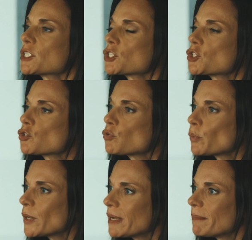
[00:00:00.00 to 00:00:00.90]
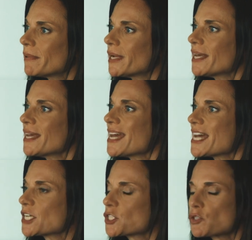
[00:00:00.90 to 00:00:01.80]
a large scale using
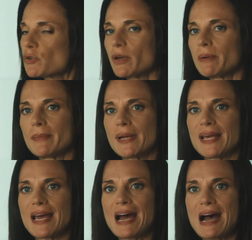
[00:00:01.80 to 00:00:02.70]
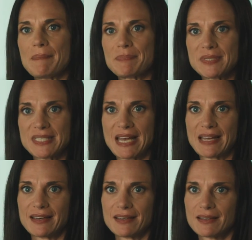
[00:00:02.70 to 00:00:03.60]
10,000 essays
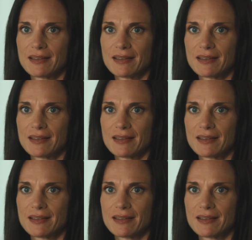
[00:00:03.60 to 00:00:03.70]
really,